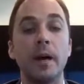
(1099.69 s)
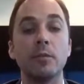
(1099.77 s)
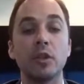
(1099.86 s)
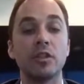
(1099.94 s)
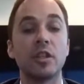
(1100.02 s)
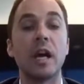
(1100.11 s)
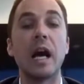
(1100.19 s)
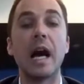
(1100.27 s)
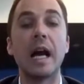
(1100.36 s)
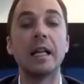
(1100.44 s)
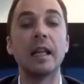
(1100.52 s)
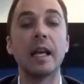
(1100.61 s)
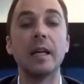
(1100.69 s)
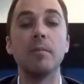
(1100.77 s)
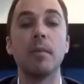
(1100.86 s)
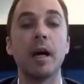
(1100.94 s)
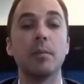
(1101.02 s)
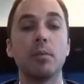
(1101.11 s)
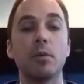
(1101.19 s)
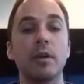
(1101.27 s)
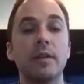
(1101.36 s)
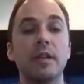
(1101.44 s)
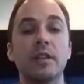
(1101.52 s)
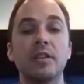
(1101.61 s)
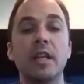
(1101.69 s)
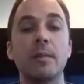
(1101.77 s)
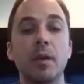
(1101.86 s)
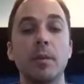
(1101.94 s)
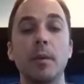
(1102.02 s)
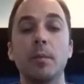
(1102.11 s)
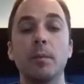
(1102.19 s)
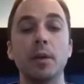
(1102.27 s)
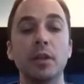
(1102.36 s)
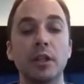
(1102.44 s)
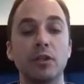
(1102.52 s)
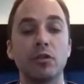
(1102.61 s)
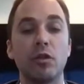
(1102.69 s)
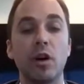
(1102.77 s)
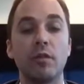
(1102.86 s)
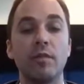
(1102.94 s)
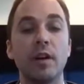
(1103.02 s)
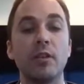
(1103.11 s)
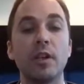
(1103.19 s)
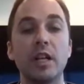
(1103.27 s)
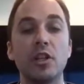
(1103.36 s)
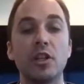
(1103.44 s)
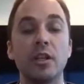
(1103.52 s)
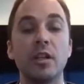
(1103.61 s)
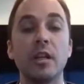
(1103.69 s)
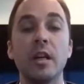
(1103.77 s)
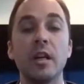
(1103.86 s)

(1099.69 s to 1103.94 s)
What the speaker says: just to highlight my previous statement about building a strong foundation,